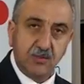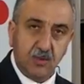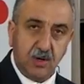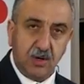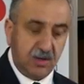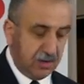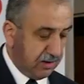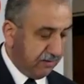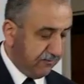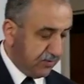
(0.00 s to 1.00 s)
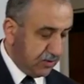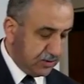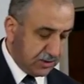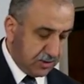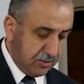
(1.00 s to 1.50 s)
war, if
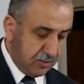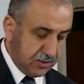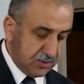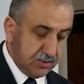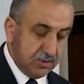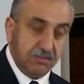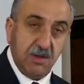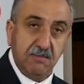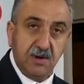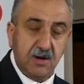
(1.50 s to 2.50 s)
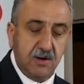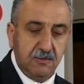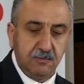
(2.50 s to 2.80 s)
those are the ones who remember,